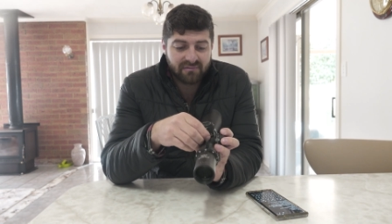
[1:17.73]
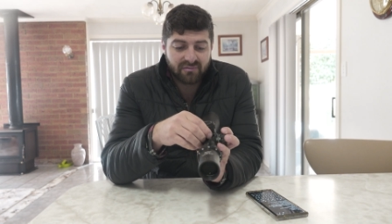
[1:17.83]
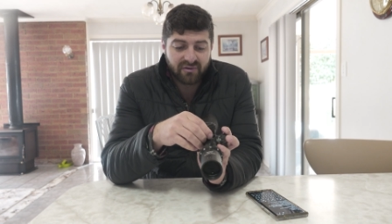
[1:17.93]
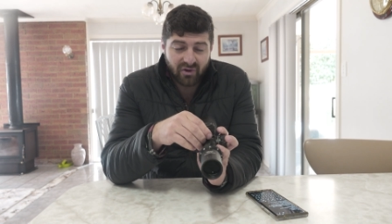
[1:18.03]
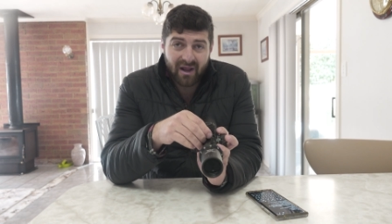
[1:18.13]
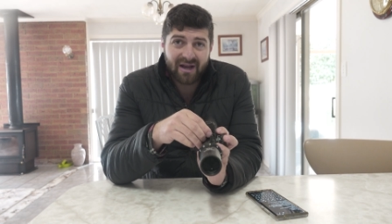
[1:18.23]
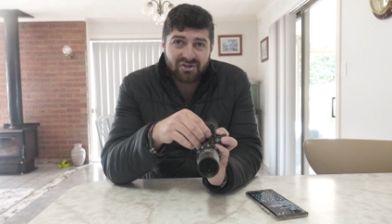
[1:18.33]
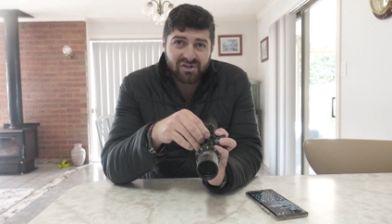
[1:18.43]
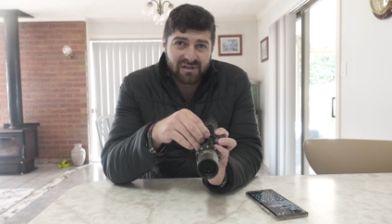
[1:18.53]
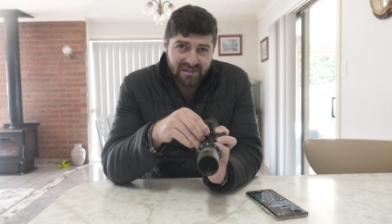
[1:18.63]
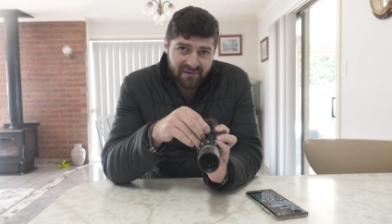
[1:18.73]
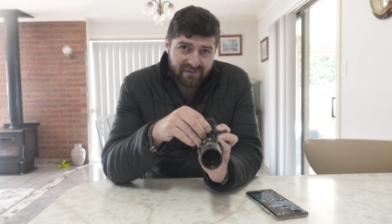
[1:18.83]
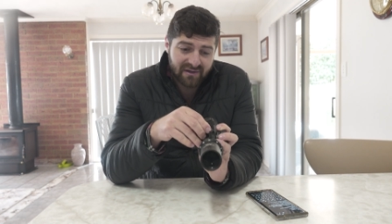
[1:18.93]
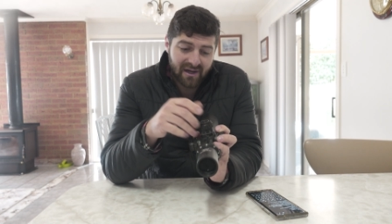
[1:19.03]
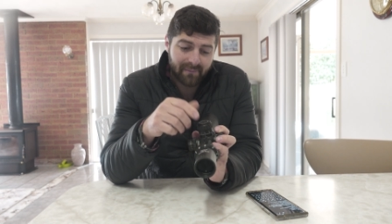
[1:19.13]
You've got to actually
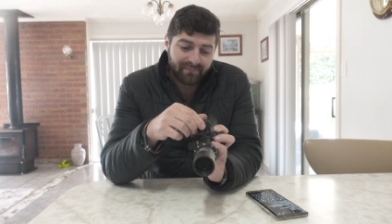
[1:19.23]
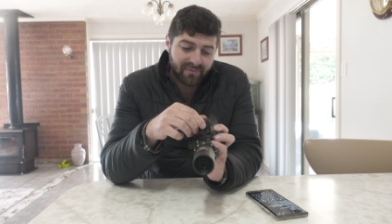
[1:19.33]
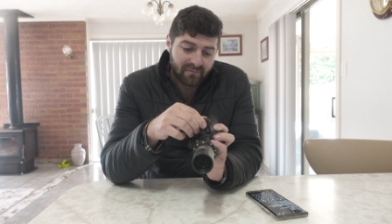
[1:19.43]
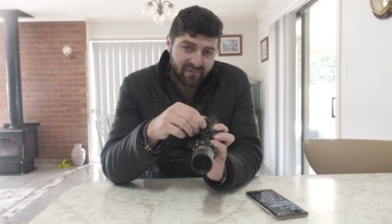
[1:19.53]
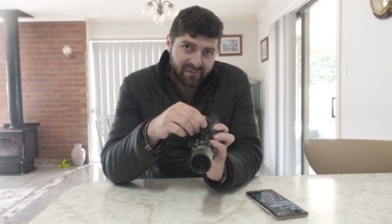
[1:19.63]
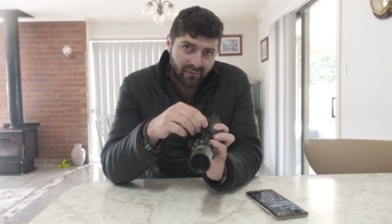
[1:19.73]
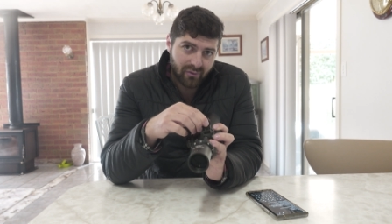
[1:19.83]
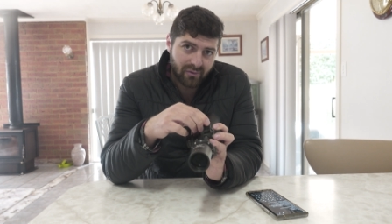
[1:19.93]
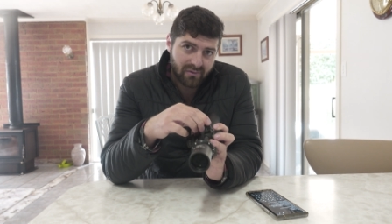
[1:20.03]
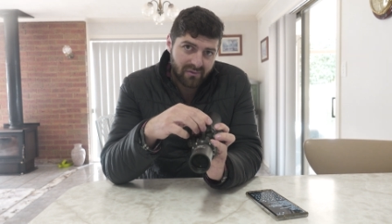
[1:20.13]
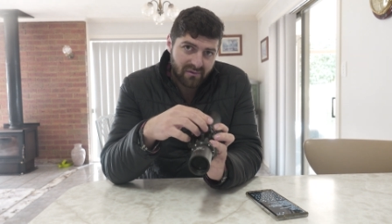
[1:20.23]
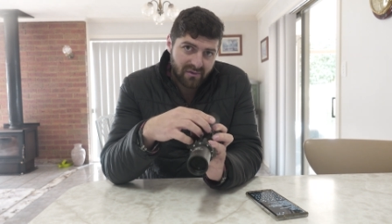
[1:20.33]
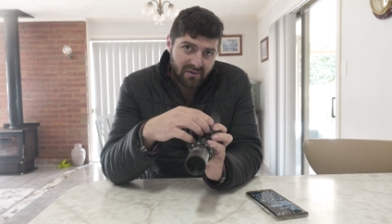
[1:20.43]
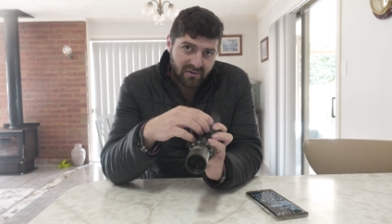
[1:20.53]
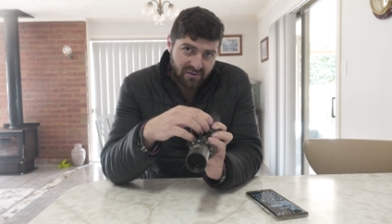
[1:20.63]
lift it up before
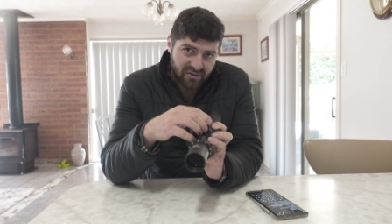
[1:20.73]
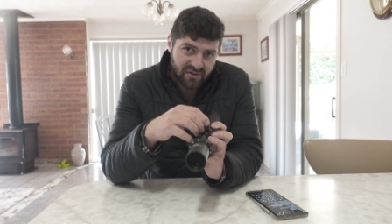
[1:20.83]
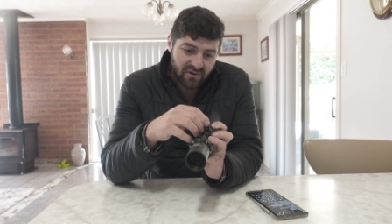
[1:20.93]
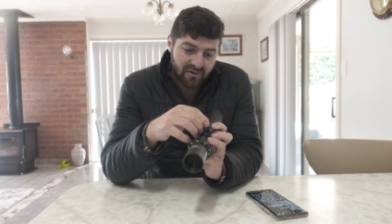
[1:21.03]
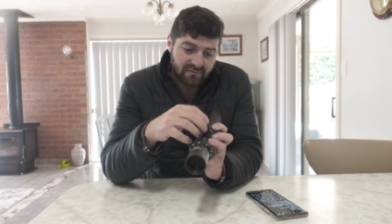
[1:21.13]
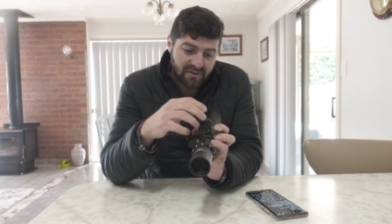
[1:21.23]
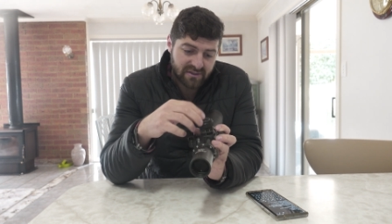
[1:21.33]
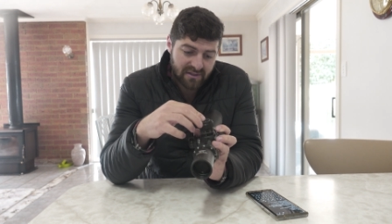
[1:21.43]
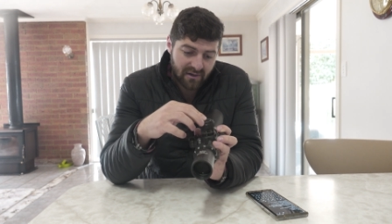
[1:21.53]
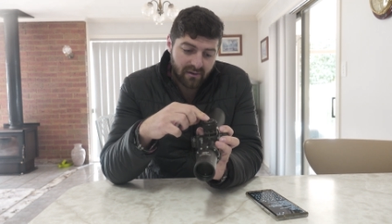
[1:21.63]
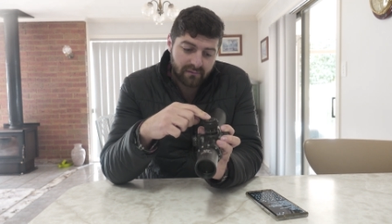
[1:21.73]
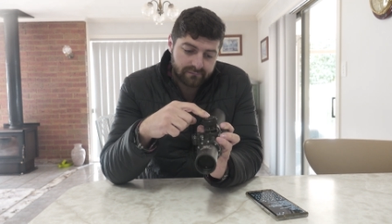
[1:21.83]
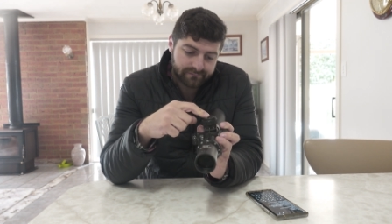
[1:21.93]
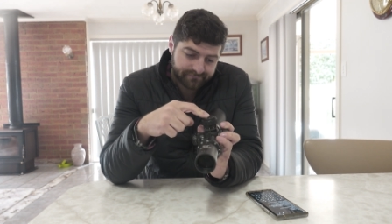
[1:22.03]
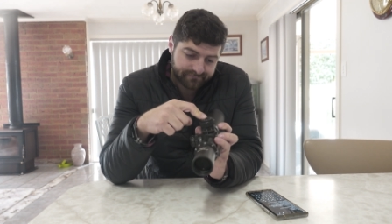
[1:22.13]
you turn your turret,
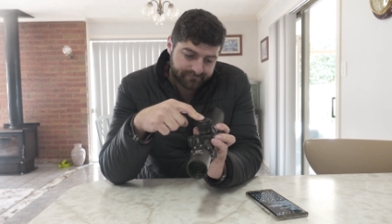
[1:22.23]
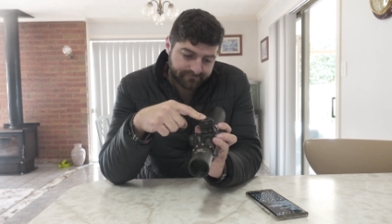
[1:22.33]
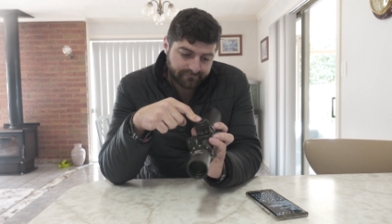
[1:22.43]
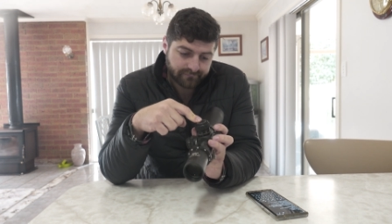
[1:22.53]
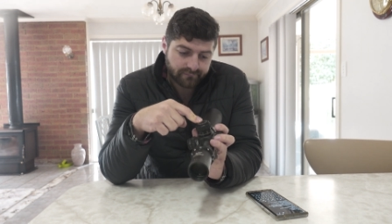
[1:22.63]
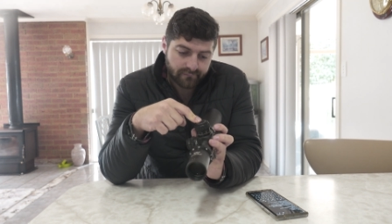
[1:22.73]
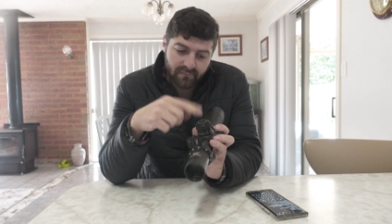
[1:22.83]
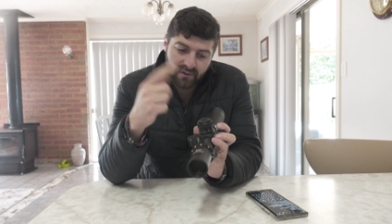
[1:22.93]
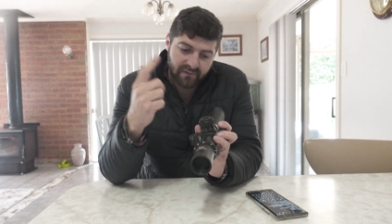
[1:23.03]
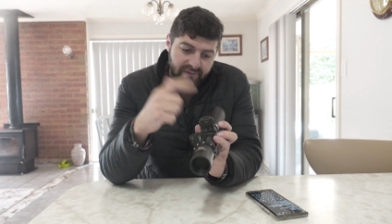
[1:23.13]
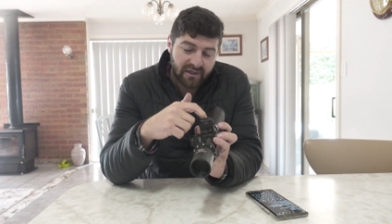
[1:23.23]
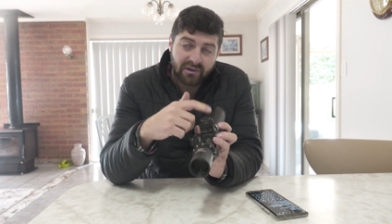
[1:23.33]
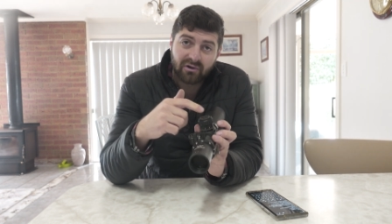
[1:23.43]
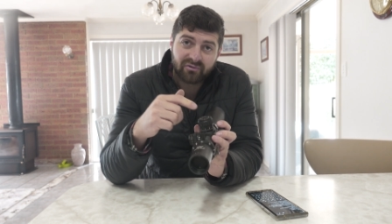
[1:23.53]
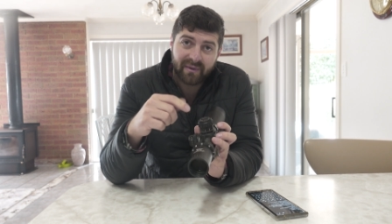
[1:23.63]
and then it
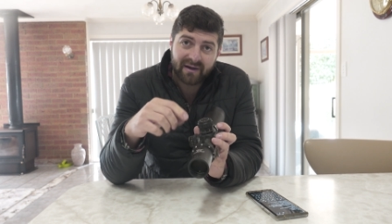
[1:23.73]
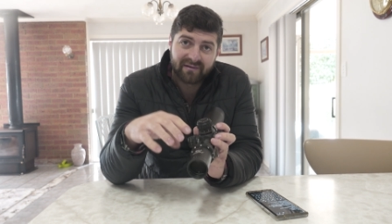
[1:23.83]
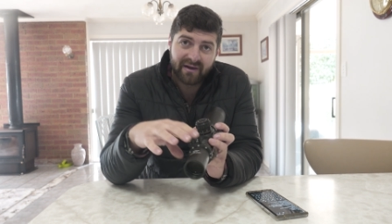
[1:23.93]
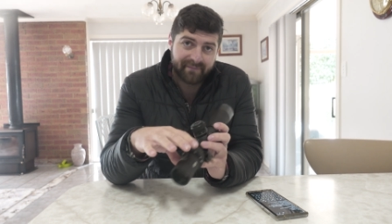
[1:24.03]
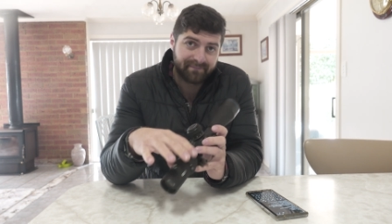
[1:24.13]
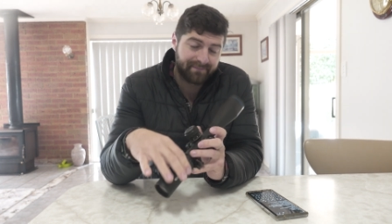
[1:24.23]
locks back down.